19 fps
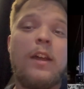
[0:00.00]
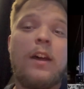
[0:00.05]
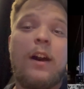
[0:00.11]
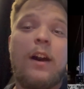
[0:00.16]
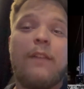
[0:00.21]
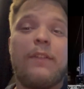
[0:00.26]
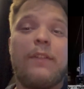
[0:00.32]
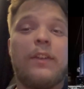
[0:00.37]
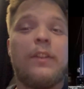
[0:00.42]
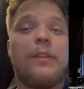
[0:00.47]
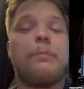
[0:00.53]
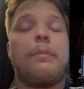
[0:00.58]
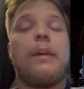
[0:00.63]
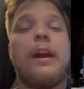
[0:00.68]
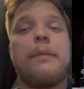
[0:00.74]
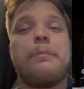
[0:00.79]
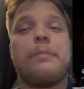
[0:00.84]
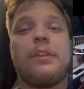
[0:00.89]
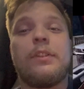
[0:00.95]
A very
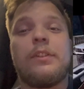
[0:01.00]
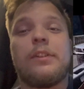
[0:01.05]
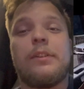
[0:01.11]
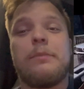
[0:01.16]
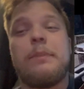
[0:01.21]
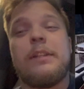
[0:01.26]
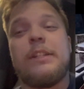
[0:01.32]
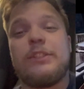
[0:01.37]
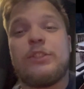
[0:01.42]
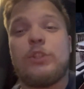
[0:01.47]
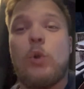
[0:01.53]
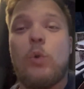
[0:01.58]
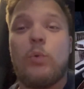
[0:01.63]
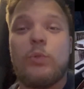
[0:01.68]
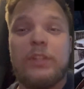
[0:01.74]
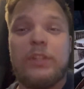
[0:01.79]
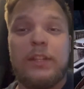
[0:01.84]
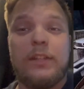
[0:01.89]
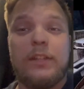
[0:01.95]
popular
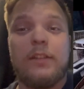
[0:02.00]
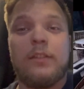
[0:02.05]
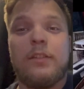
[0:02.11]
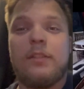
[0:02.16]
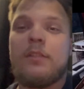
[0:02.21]
Minnesotan